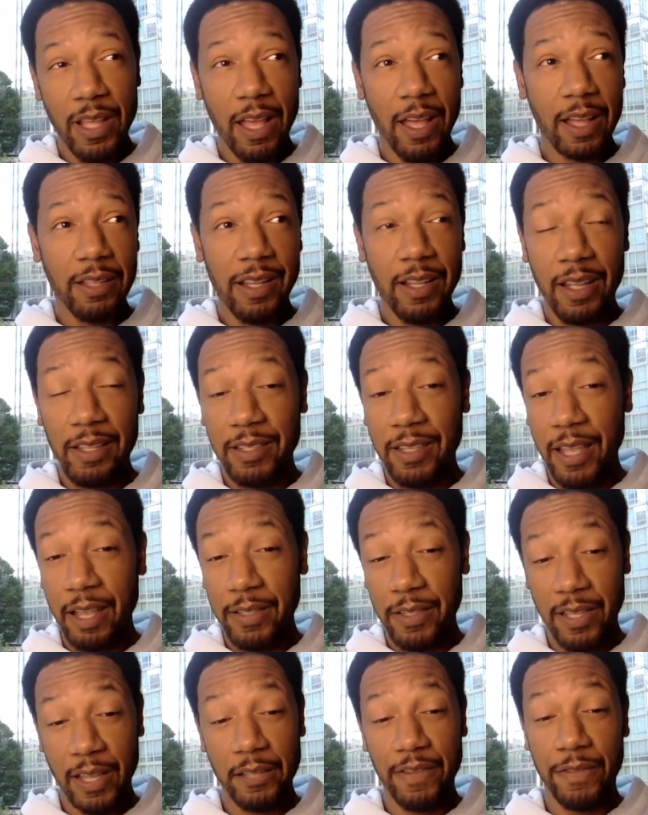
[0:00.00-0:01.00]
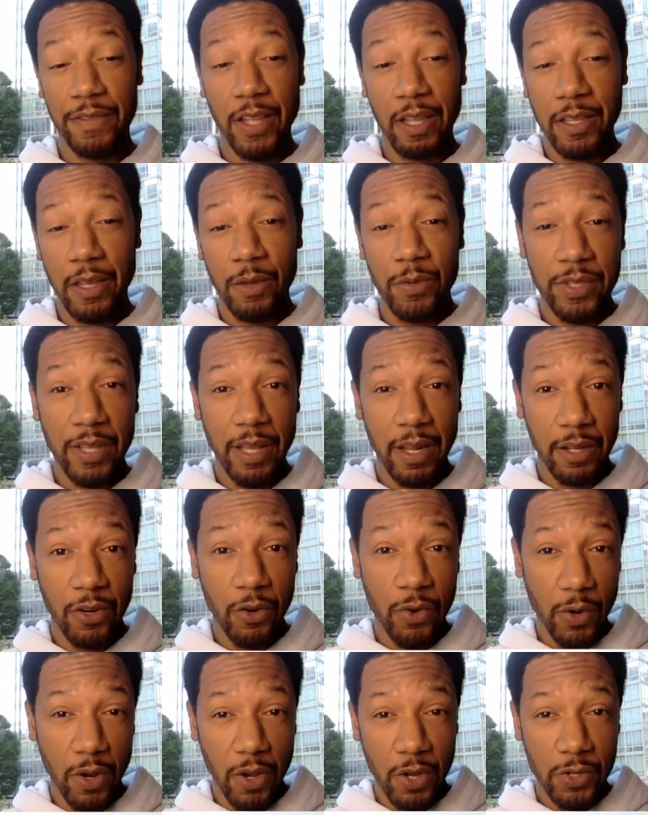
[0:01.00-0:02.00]
Uh, Dante, Detective Dante, was at a
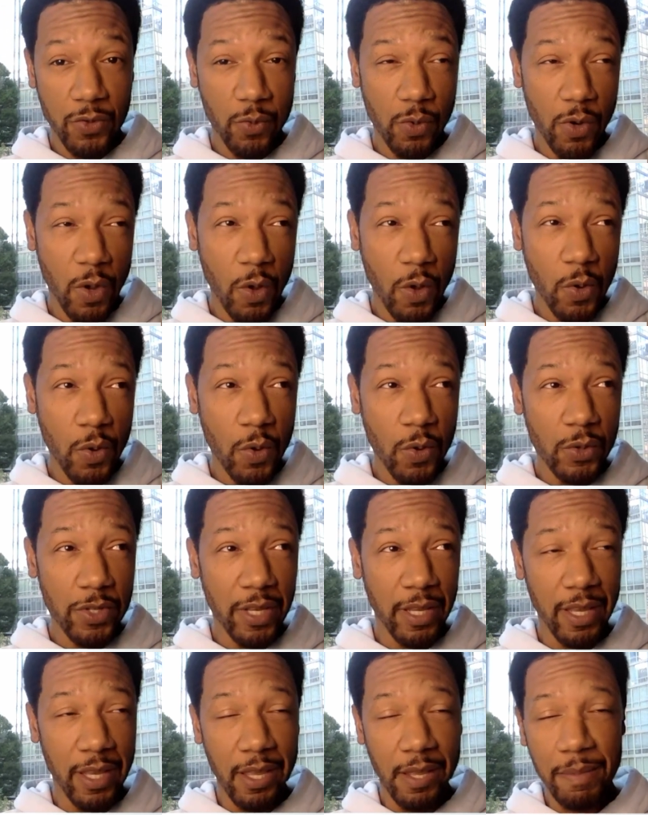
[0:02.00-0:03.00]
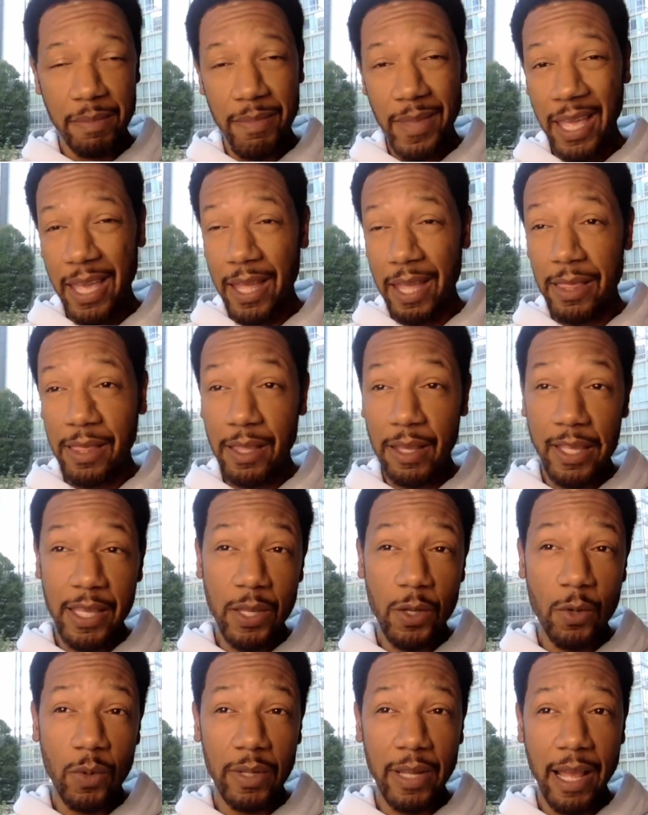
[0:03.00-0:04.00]
crossroads. Him and the
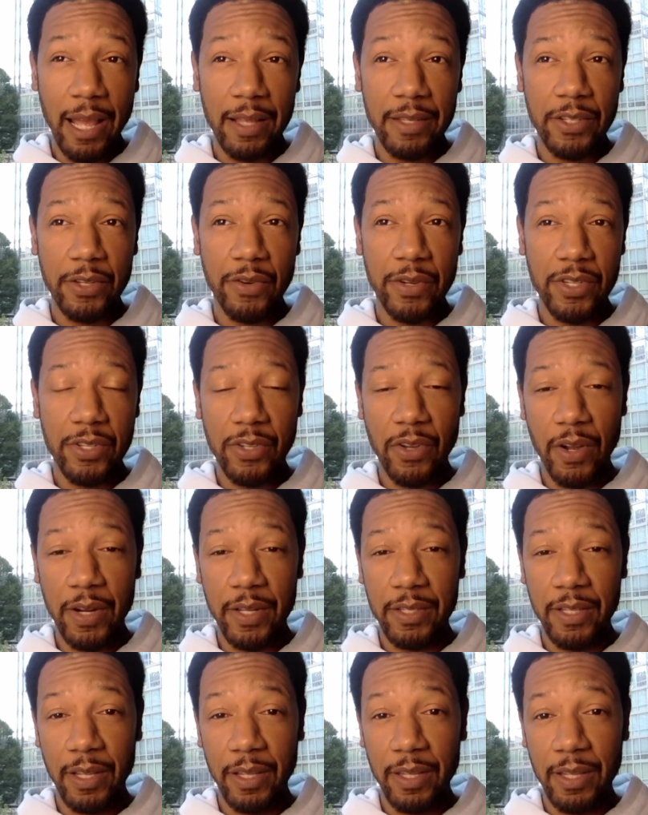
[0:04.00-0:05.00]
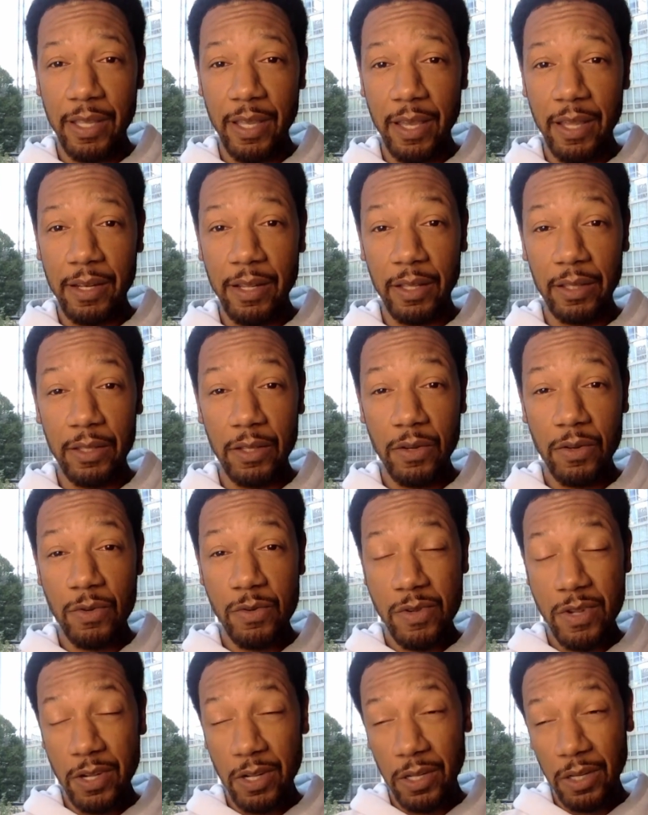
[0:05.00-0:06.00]
Equalizer started to get a
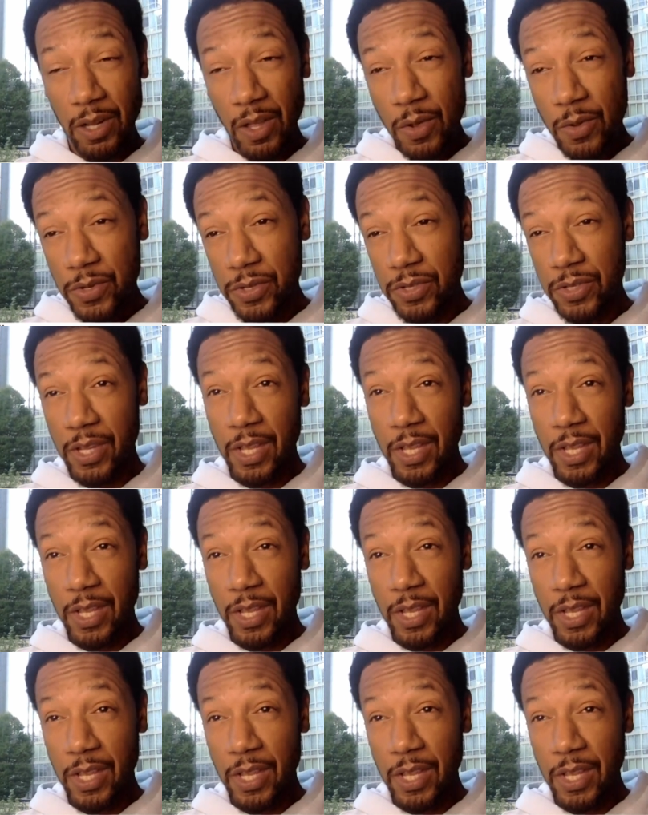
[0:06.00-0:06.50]
little close.